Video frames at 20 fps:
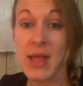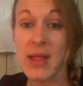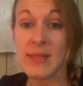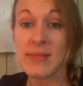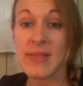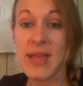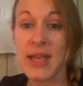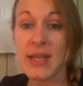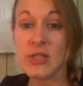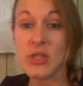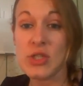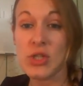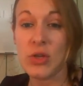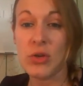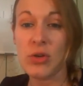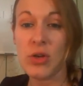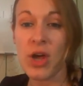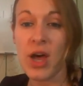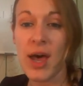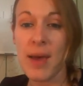They do
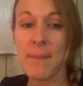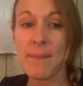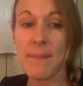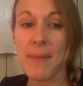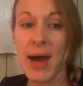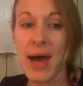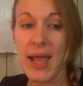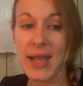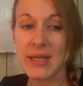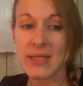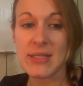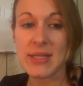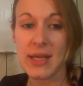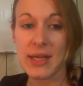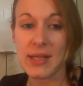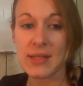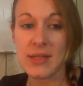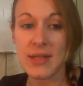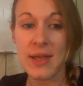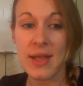not mind
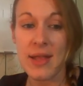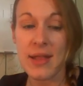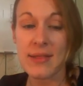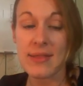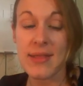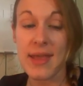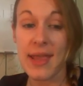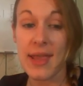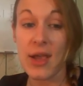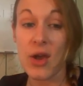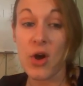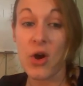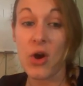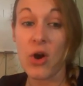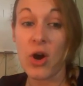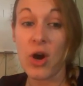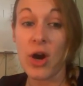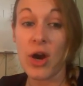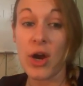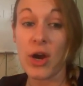it. They
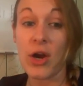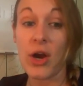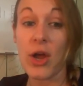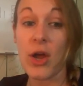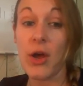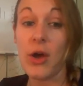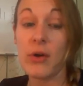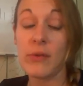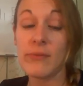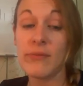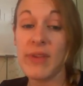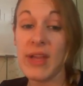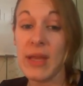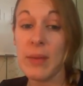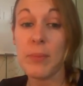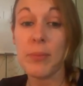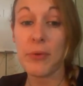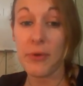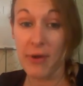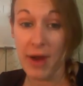are only
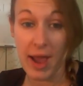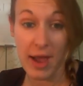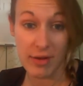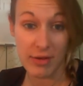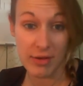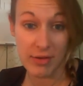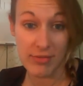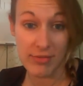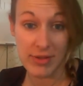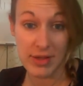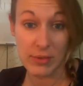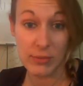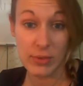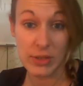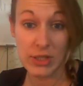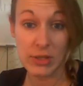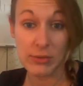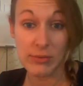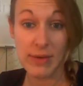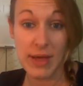proud of it. When
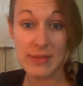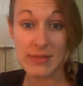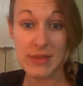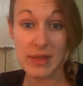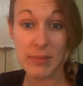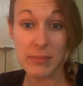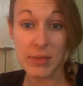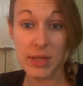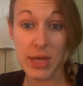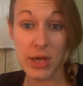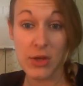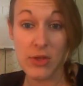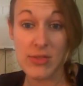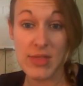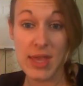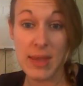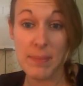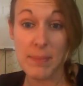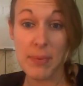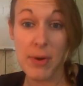you let them go,
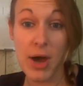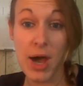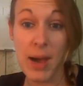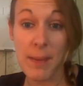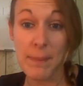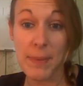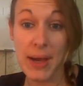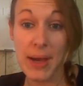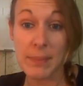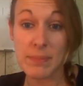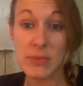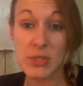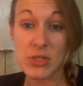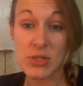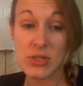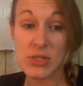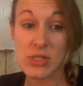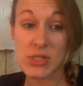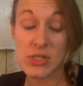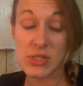they pop up to
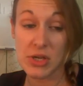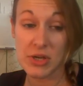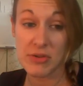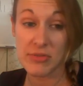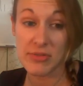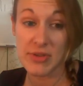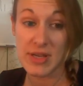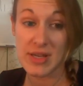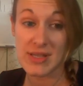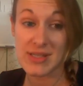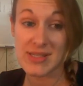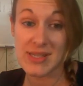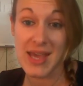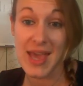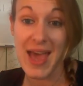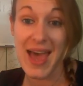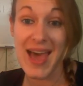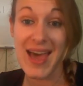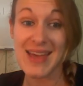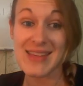the surface
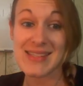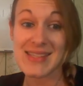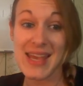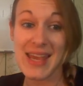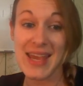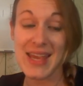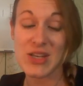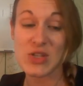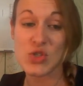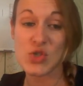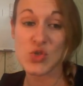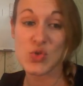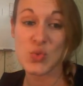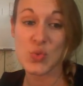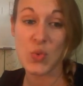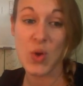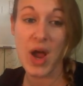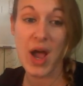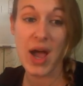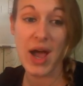as
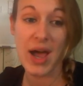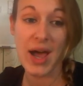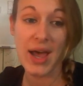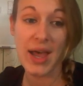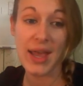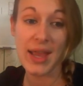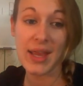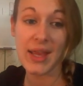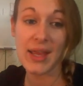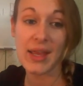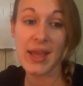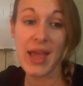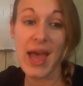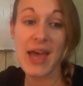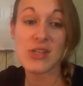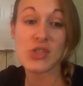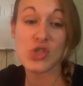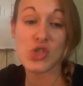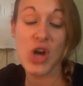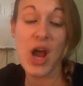dry
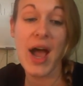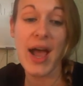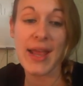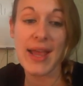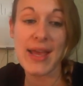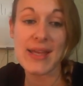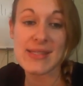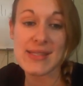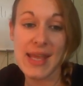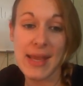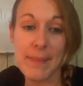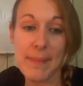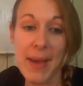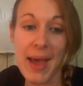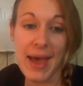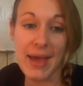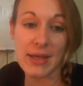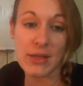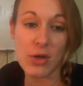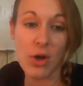as a
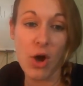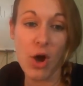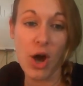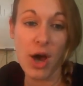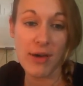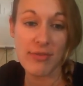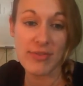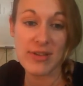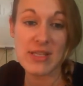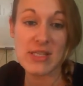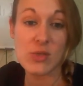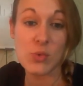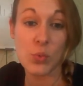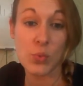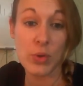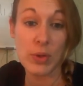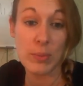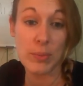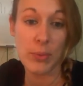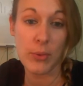patent office
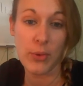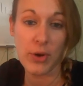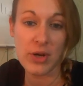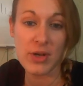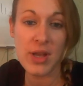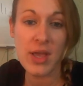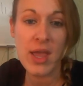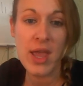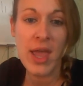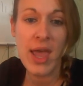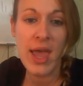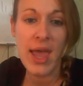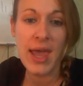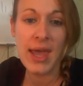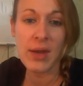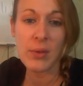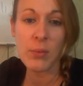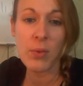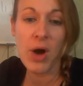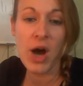report,
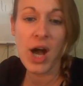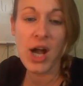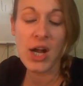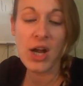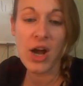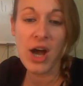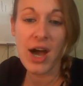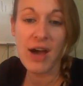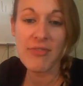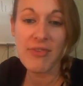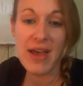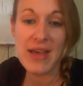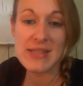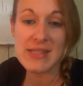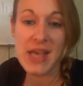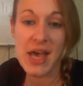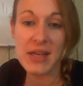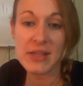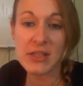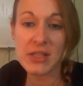and walk off as
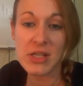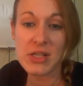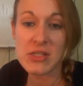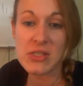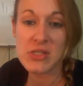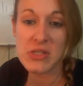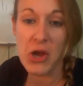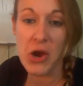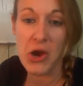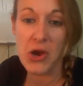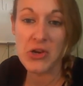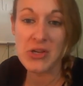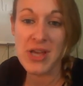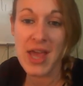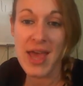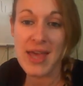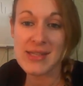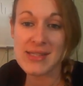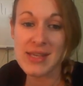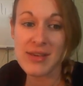unconcerned
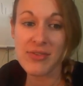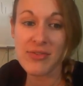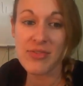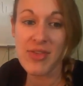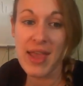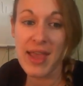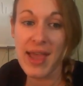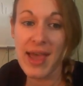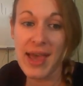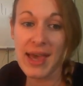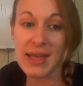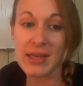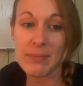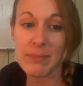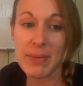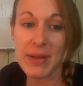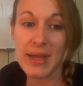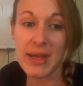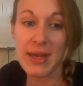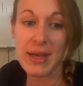as if they had
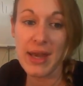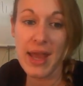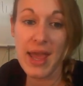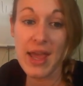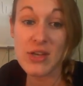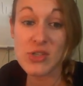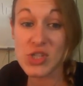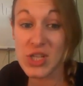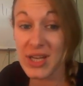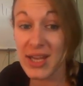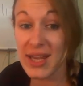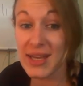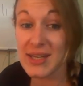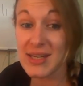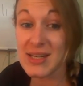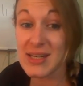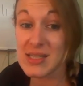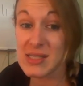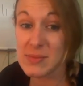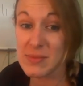been educated
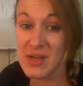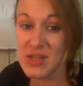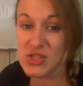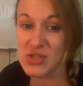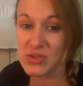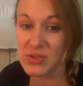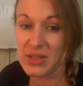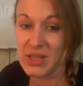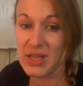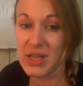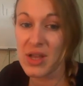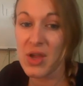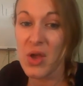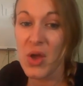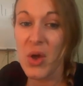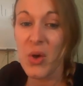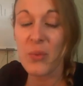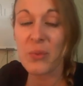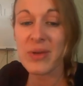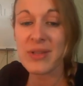especially
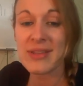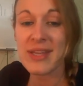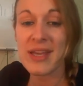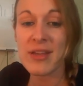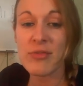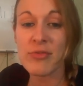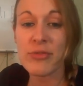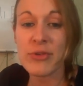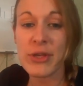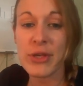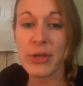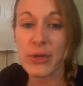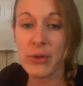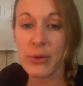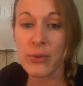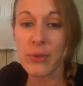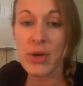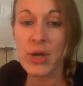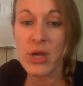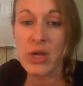with a
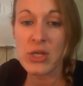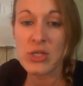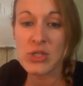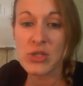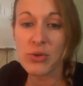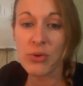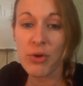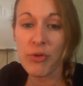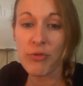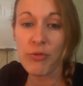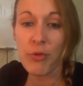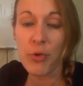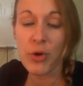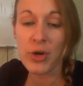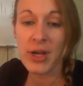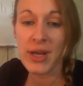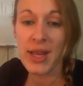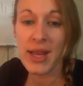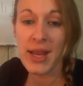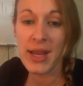view to
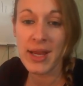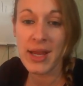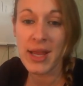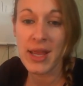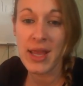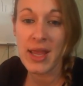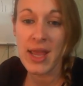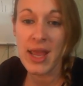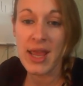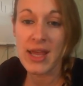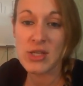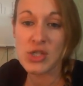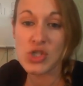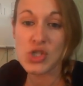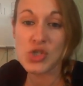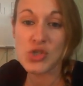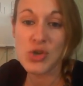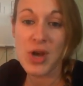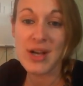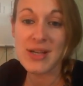affording
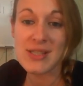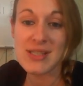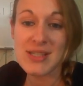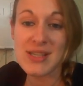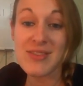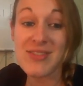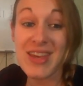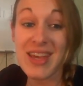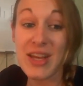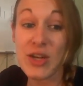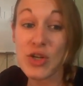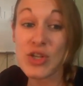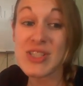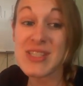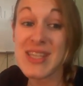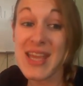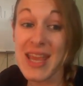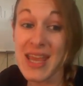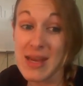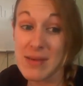instructive
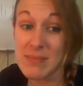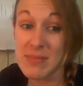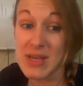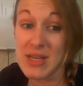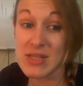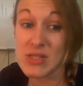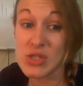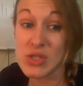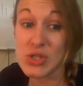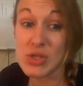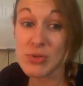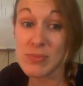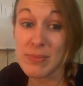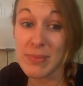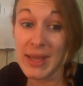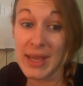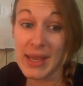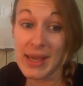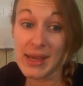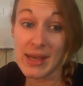entertainment to
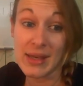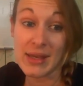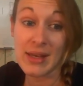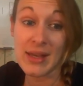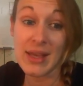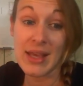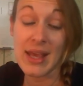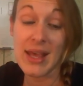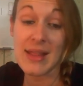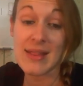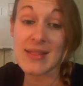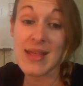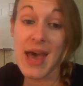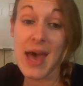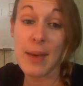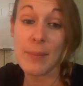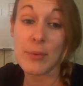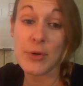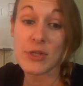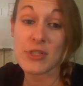man in
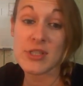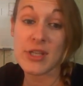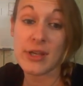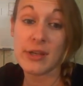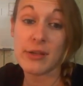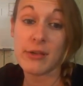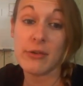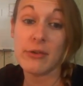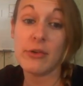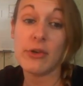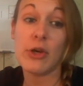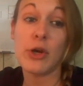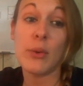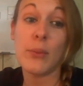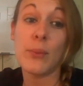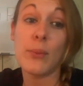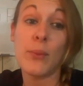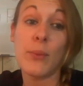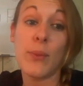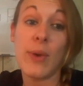that particular
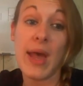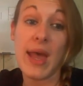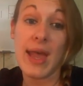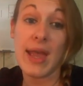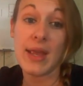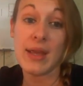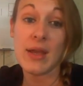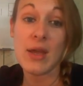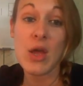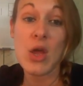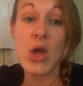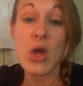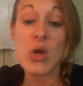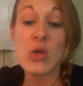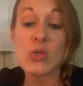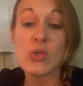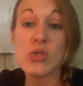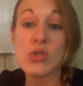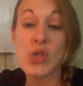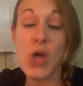way."
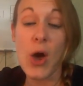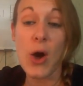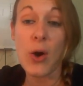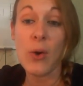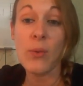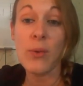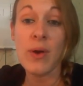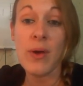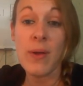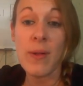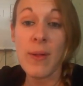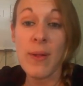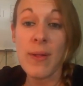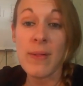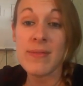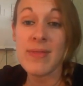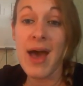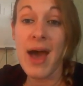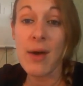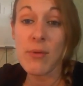So
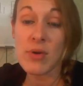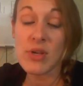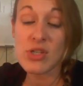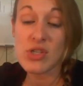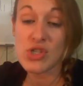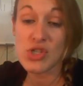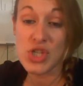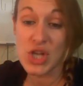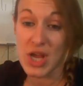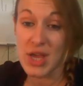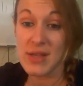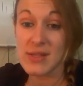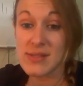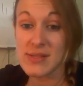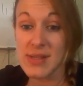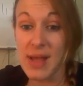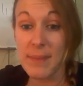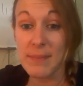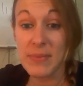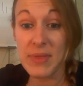that was just
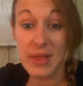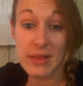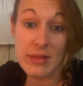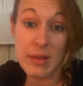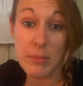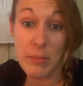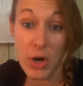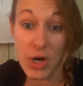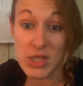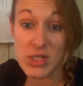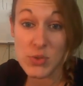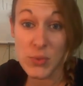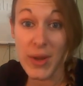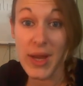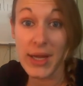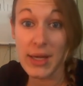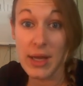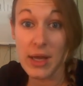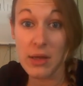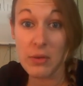something that Mark
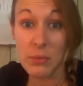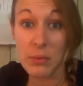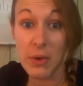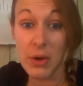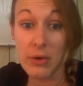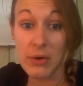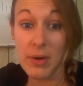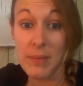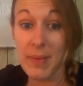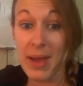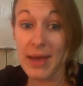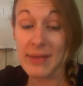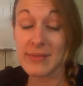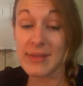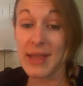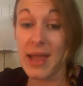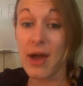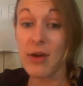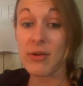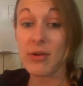Twain had wrote about the
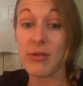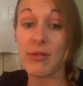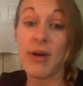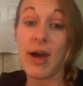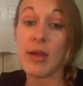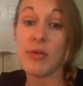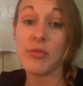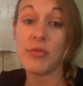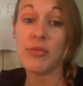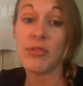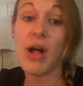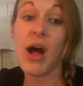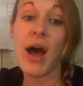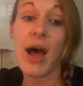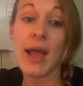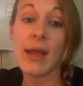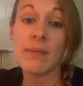alkali fly.